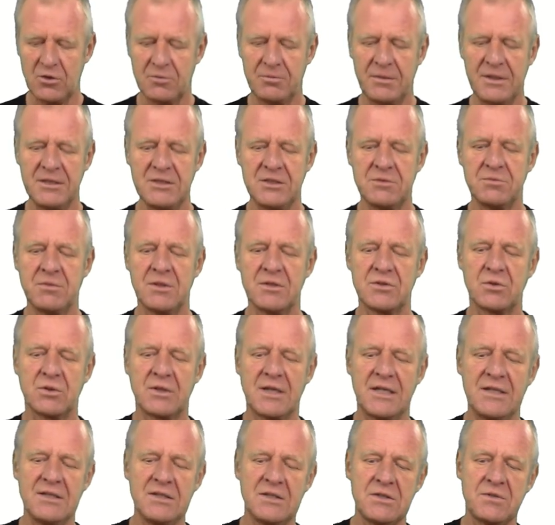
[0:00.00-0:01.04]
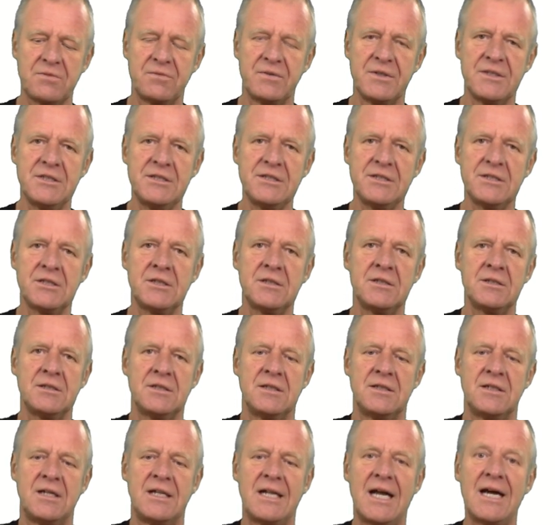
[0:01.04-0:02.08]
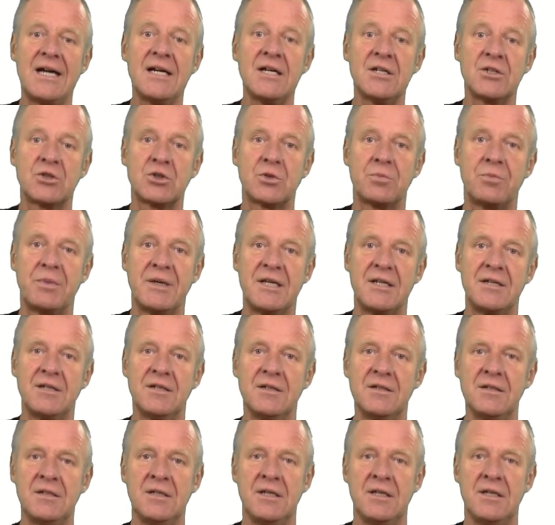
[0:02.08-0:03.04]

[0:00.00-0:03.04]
create very long curly chips